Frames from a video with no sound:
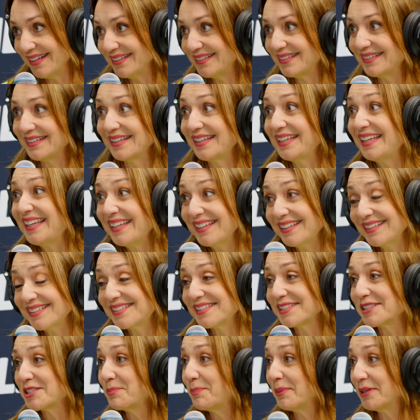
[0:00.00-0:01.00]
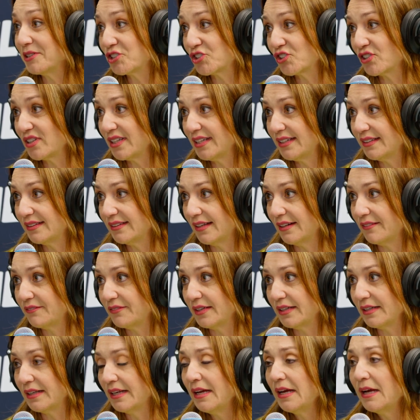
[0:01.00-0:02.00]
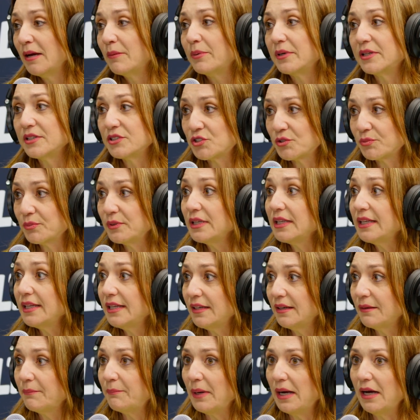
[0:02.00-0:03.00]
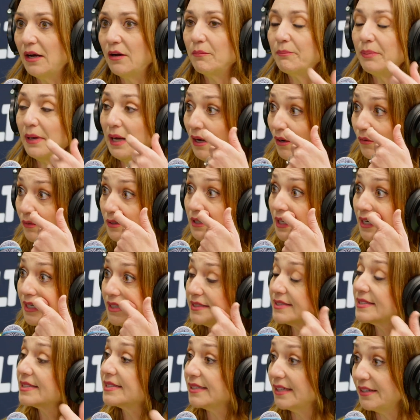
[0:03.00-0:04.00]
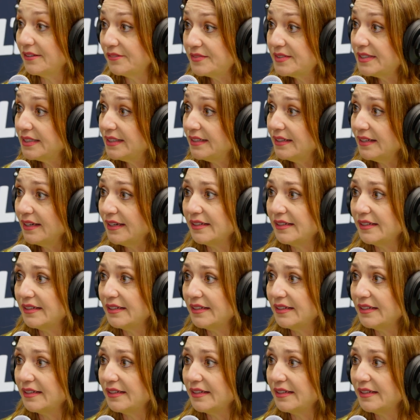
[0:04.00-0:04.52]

The kids especially love it, but it's really about power line safety,